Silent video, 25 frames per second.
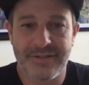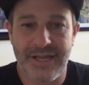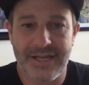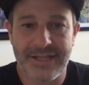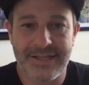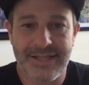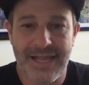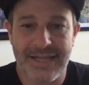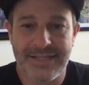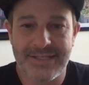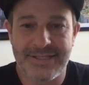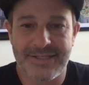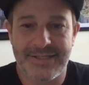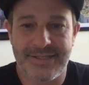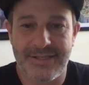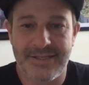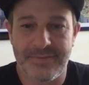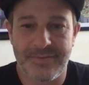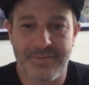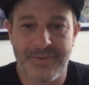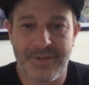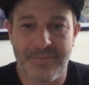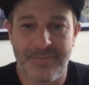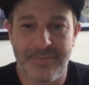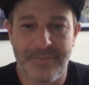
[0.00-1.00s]
Like that's
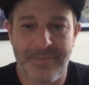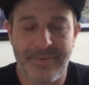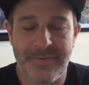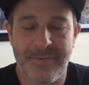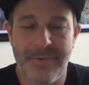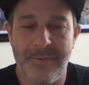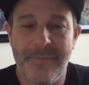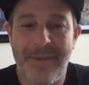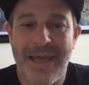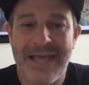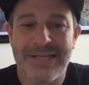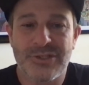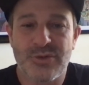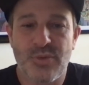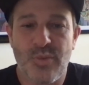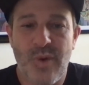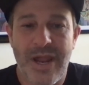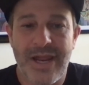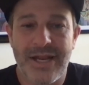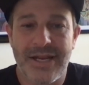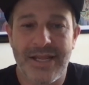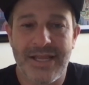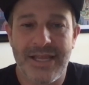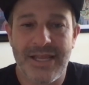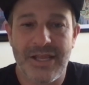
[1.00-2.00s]
the best
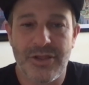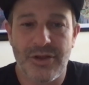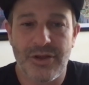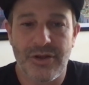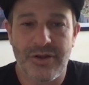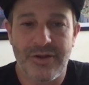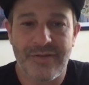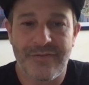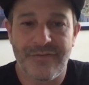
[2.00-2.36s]
way to either